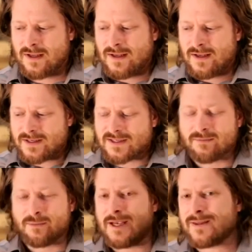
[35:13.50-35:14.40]
It
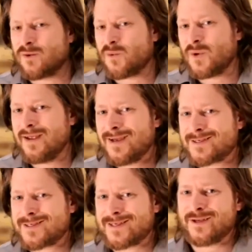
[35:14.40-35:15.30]
doesn't mean that we
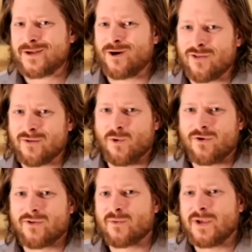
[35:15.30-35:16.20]
sin all the
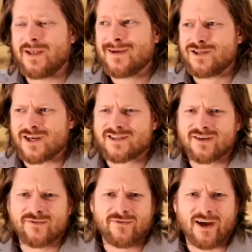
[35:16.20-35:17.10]
more, that we
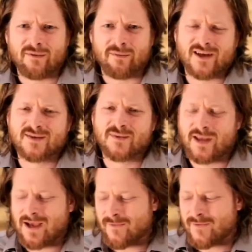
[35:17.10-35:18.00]
justify it because we
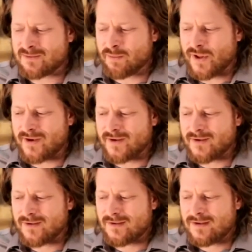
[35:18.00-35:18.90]
have his blood.
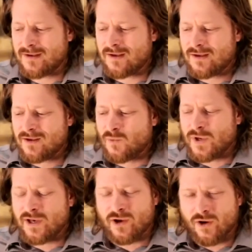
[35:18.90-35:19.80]

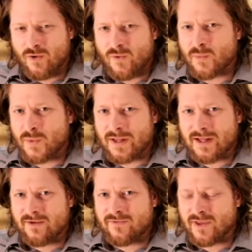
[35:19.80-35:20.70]
We know and we
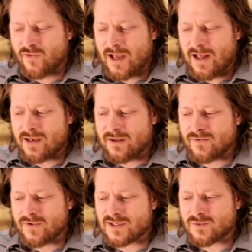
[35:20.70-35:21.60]
live in the reality of
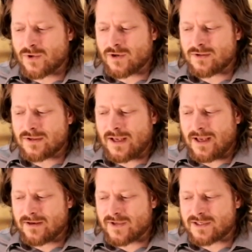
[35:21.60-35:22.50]
this world
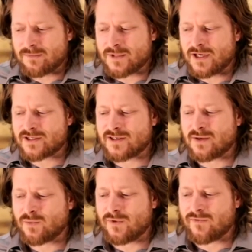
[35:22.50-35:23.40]
and of the temptation
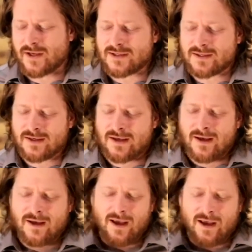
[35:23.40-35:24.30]
that we face,
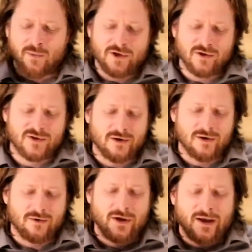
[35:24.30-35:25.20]
and we do
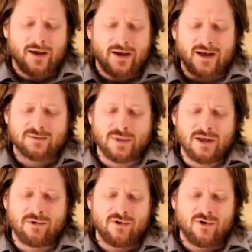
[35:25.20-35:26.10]
so as
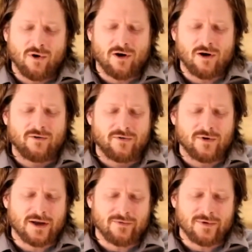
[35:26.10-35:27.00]
people who are
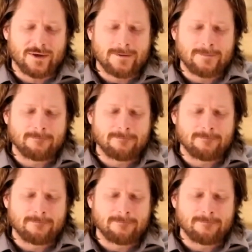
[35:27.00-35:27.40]
forgiven.